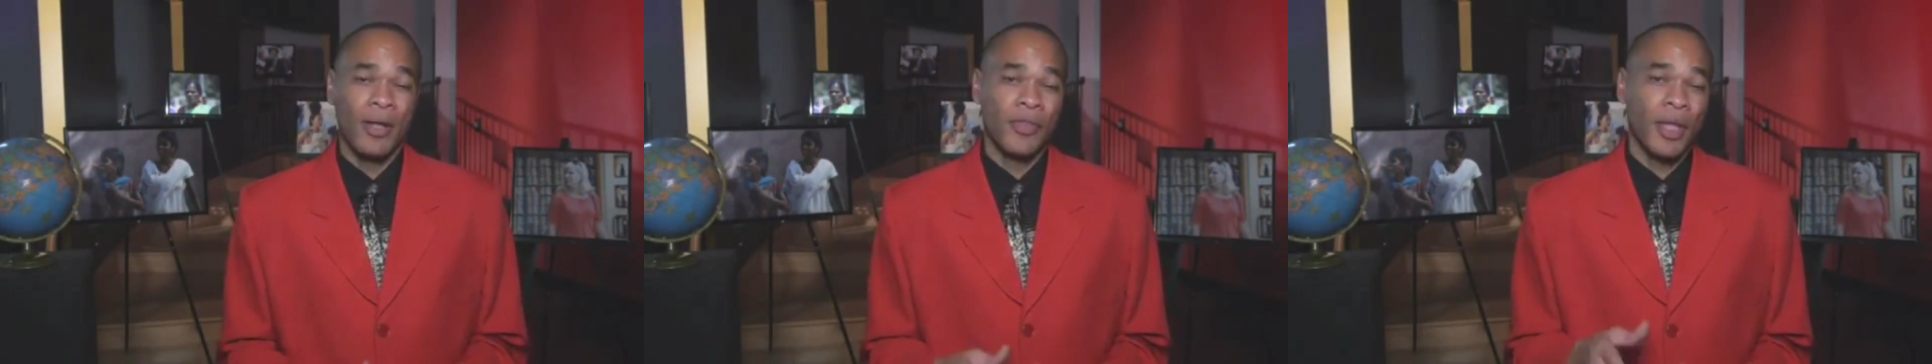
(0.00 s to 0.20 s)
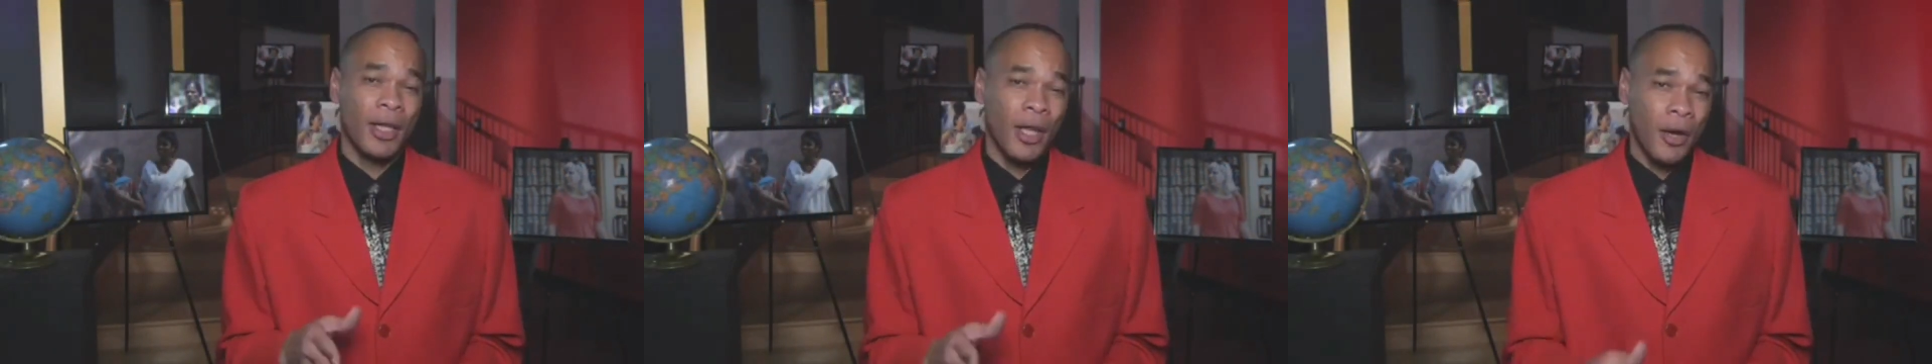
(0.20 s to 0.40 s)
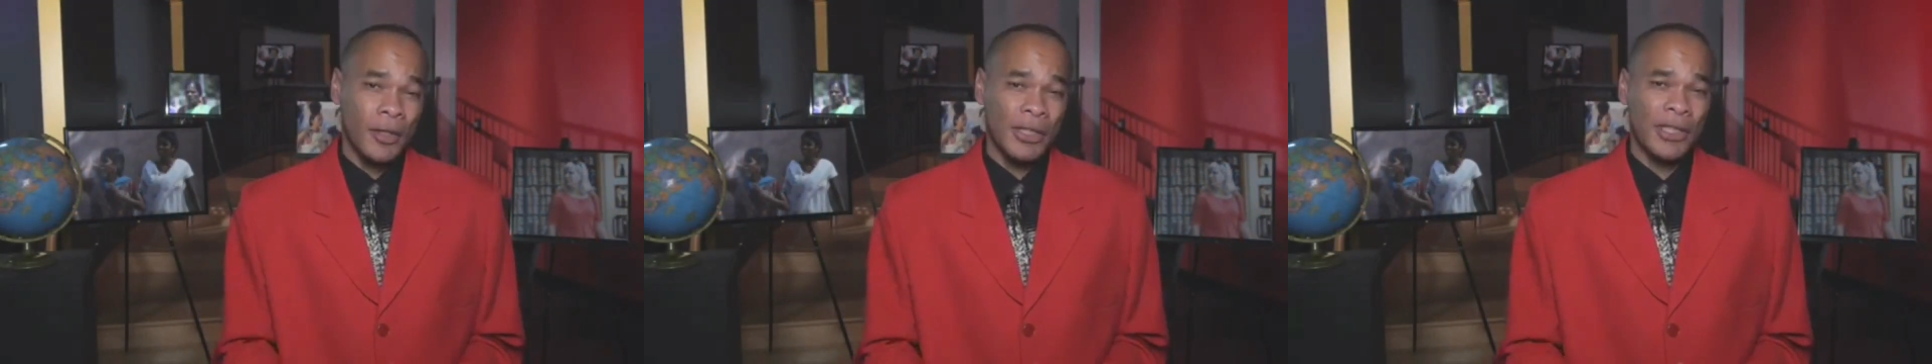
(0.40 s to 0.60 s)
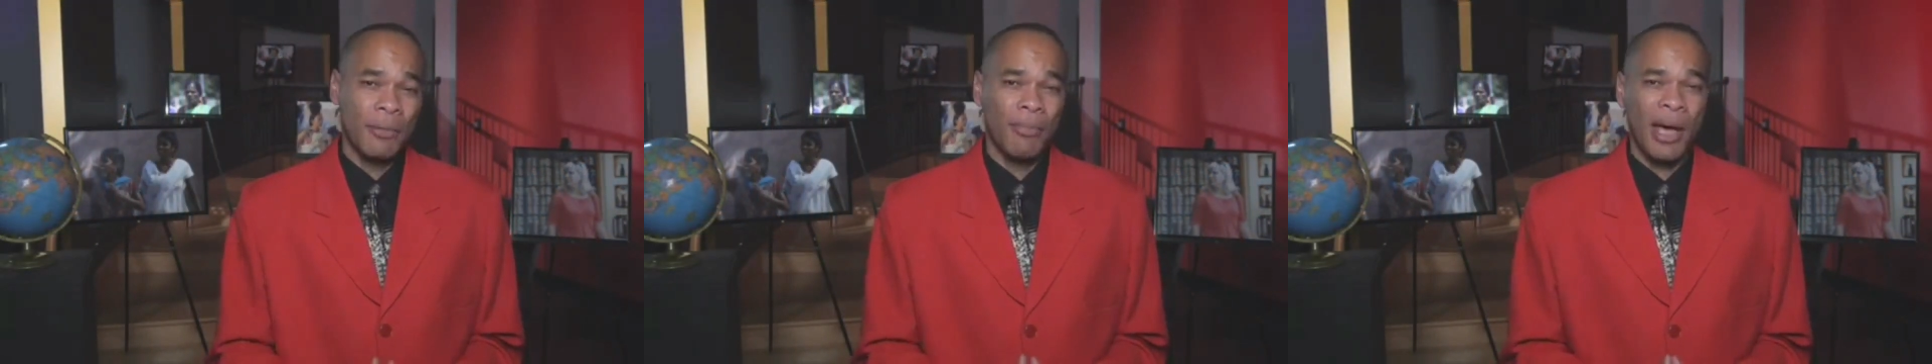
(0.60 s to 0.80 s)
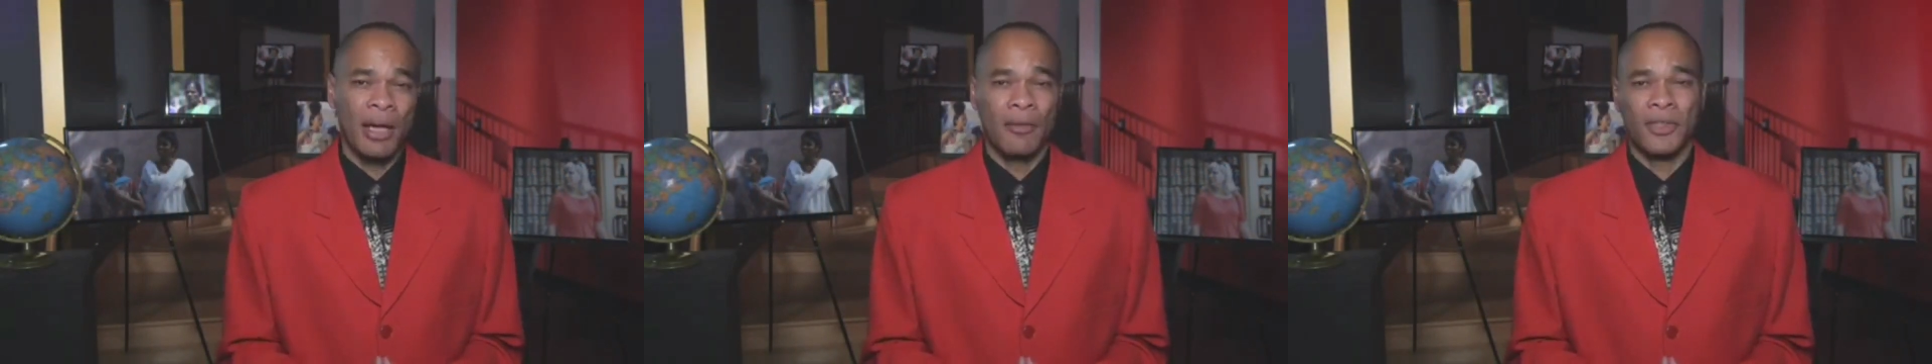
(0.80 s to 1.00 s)
the largest
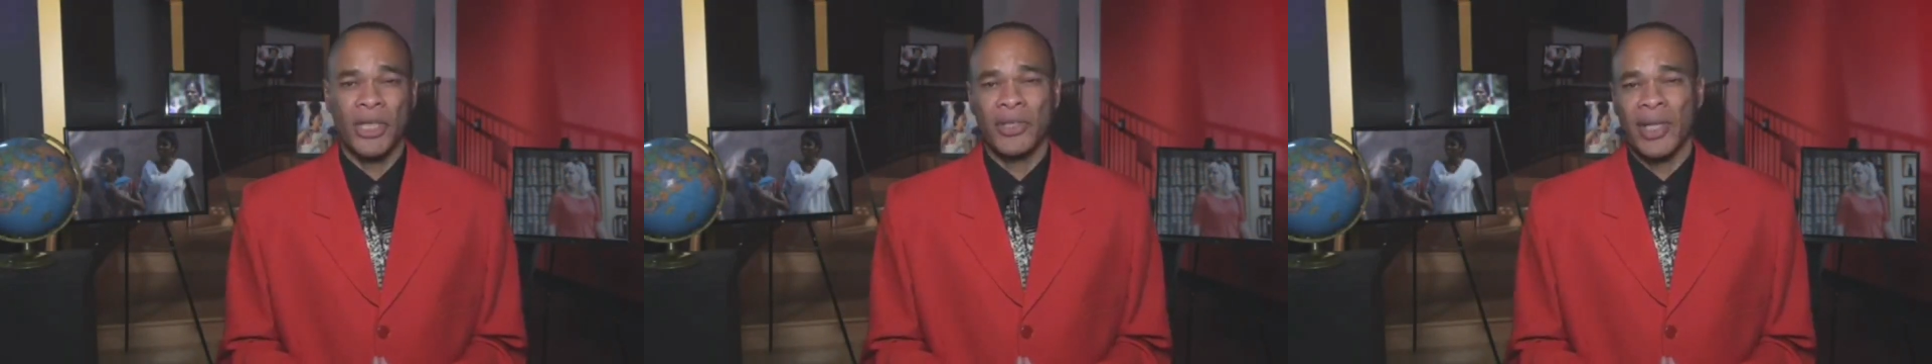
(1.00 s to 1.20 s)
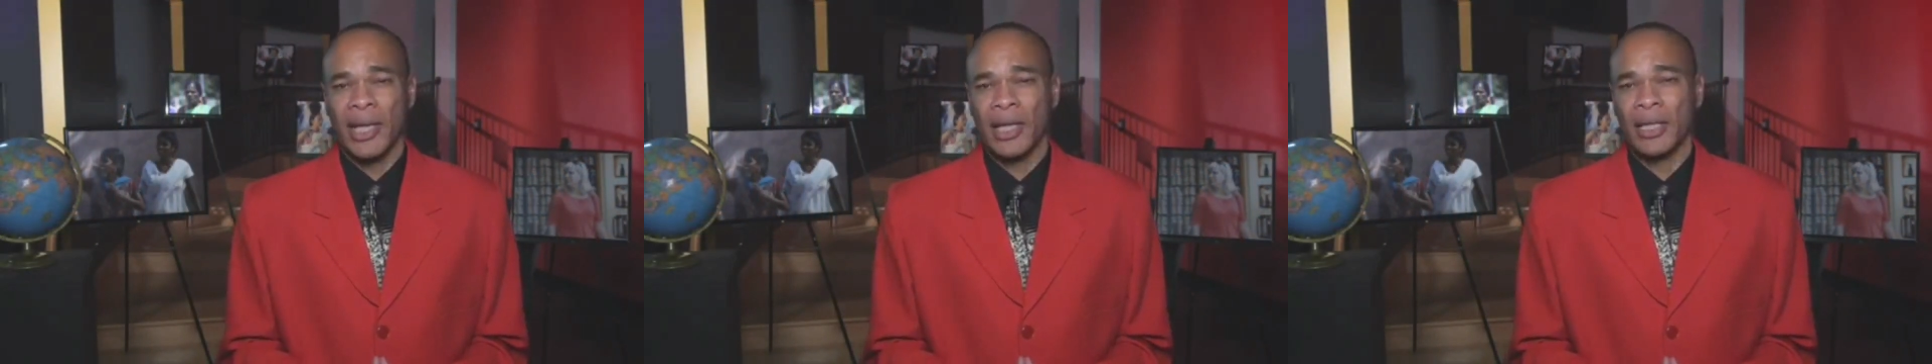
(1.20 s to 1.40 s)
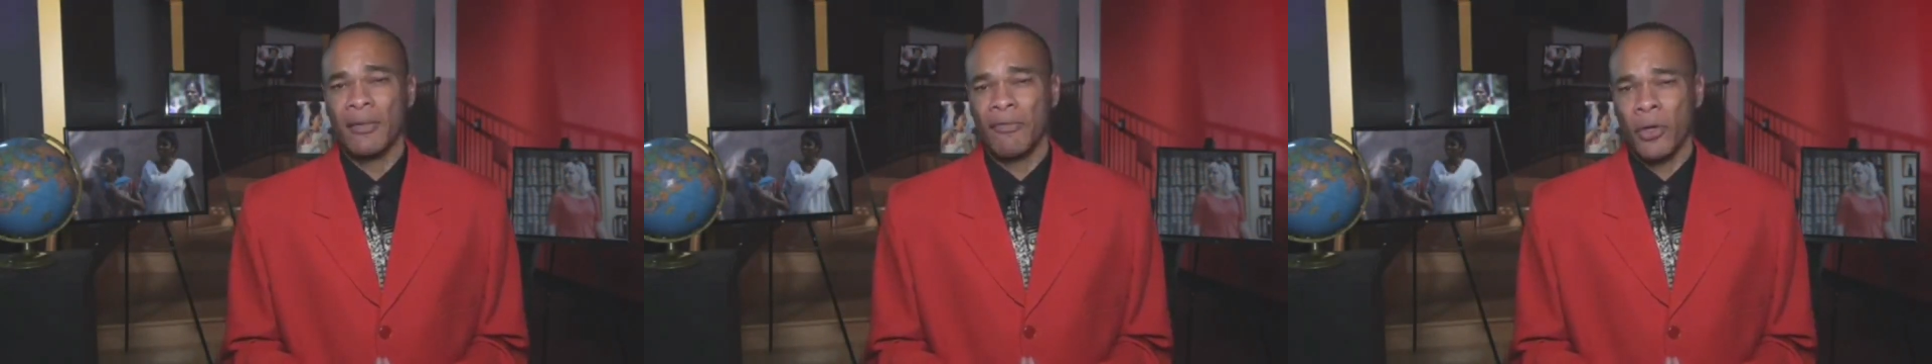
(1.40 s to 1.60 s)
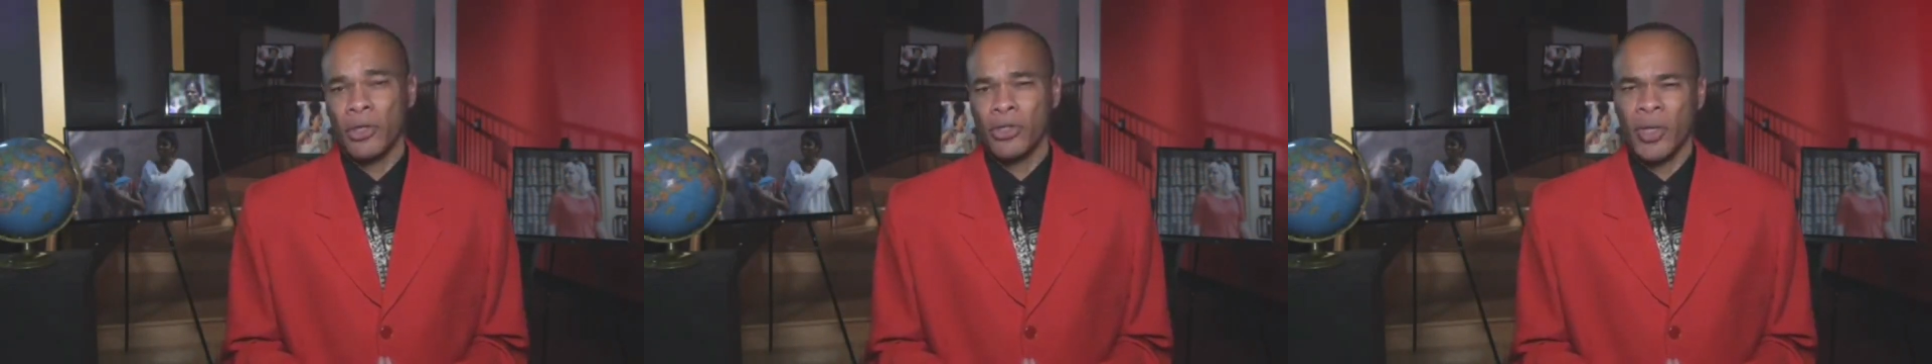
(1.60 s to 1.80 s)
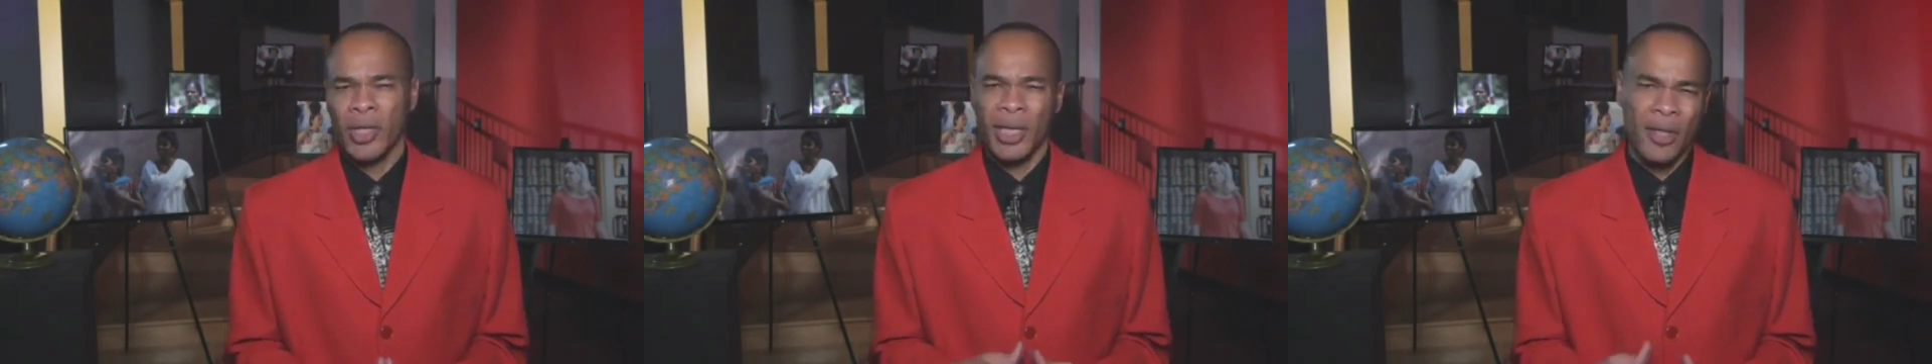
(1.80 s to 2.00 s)
amount of genetic
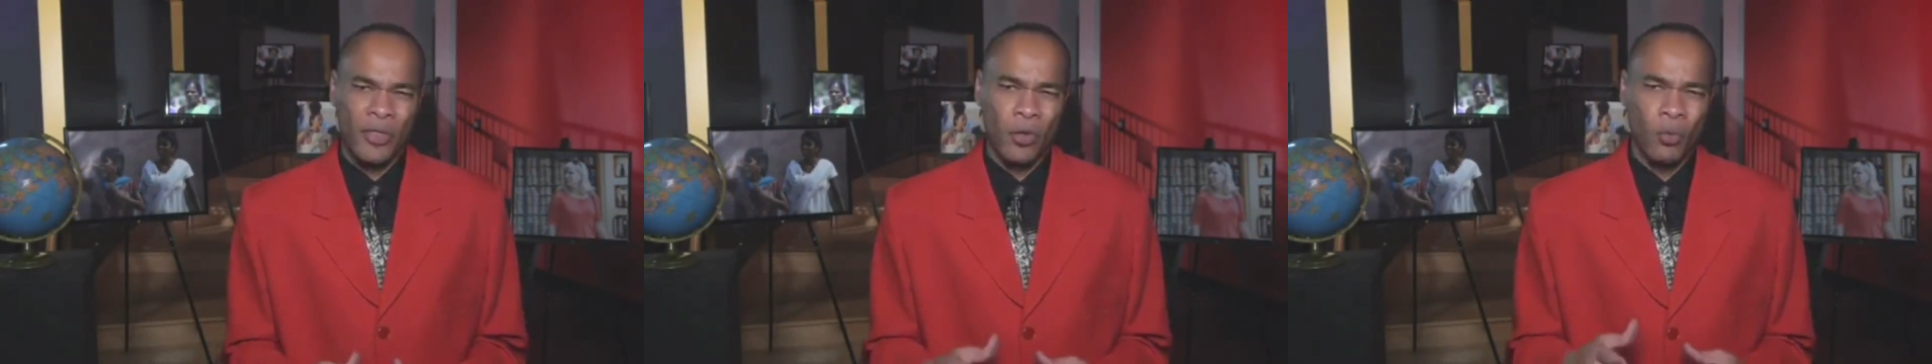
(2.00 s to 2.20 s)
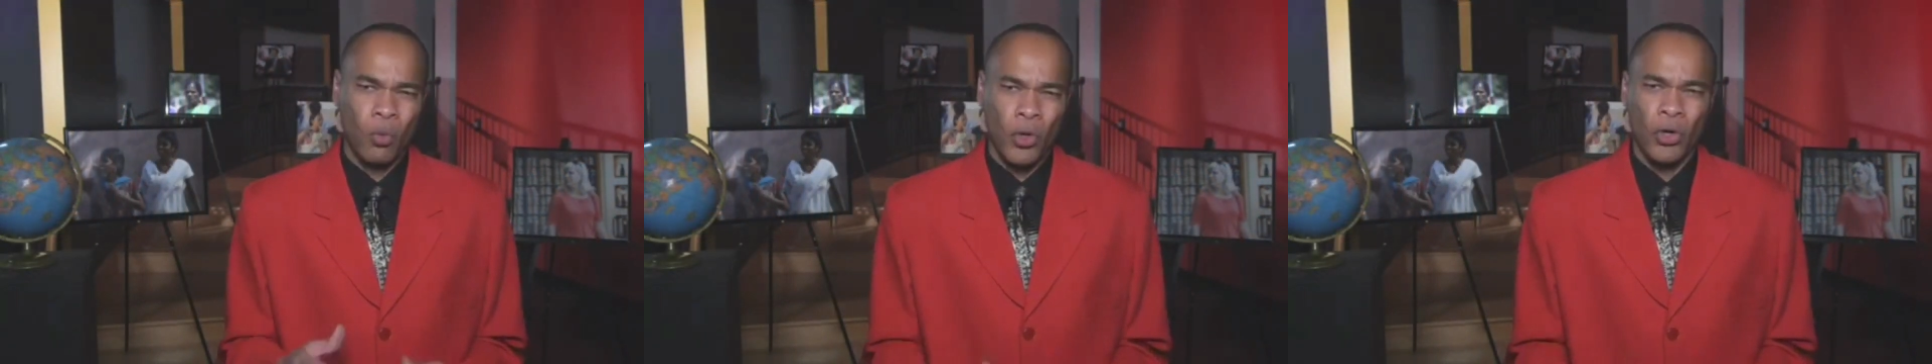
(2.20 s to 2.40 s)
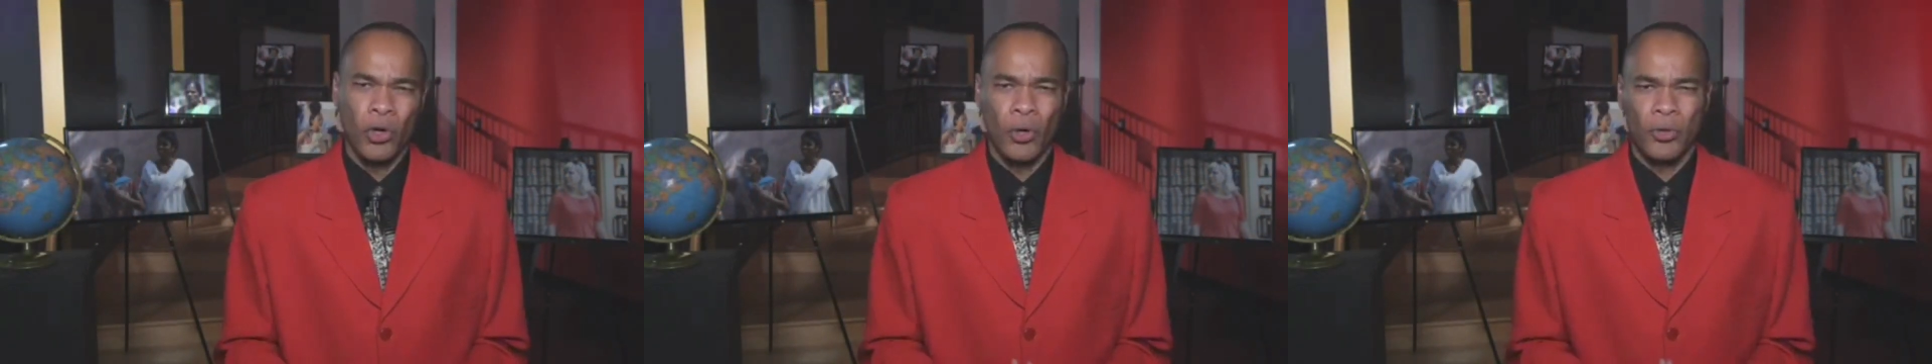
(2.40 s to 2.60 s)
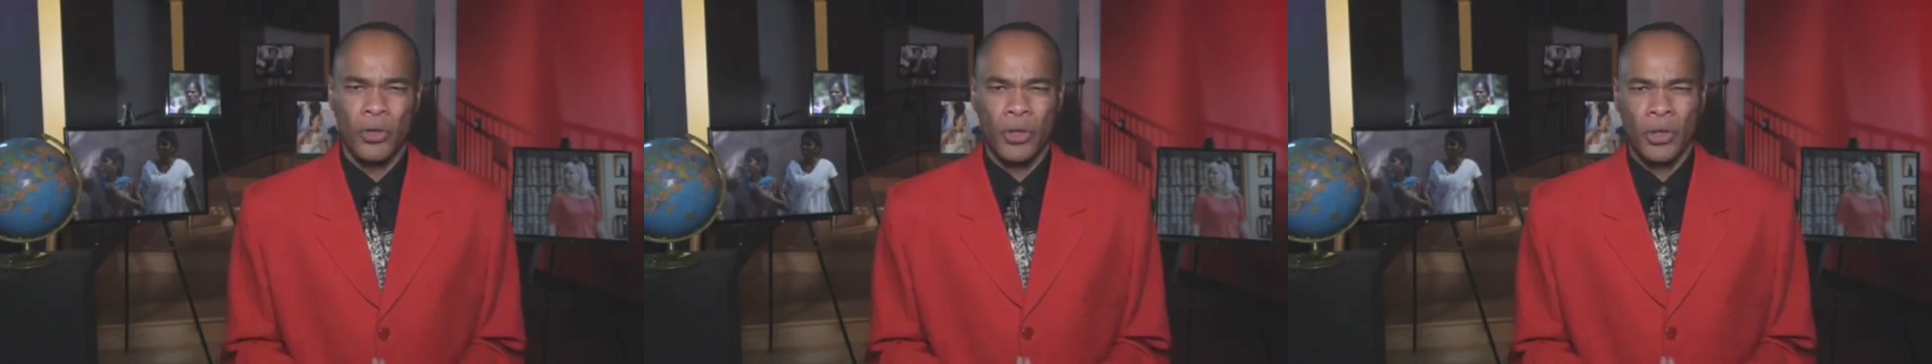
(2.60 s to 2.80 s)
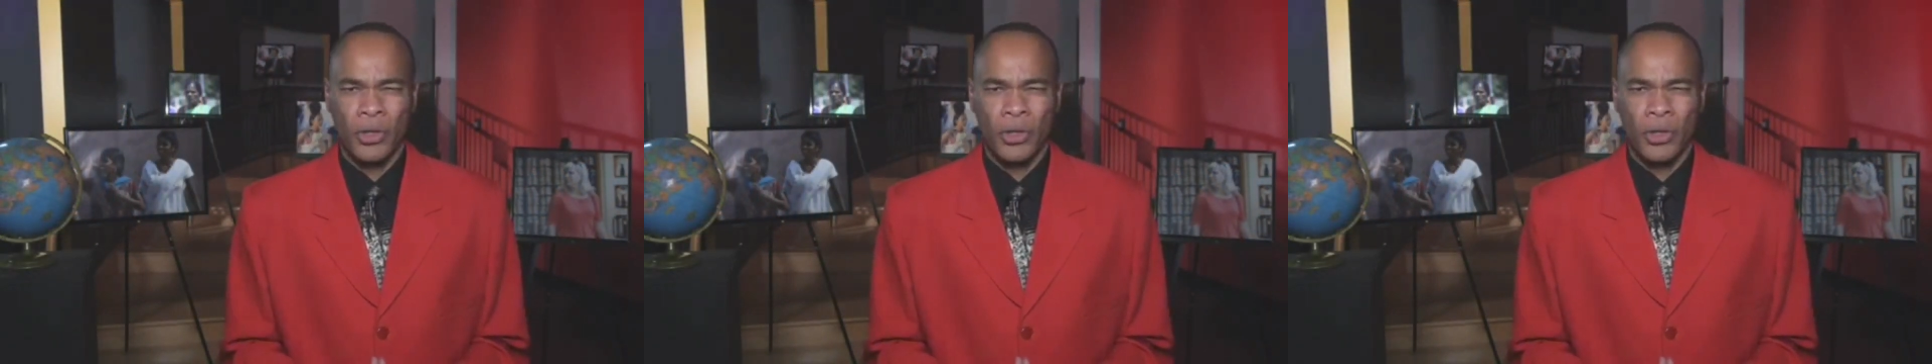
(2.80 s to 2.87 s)
diversity in the world.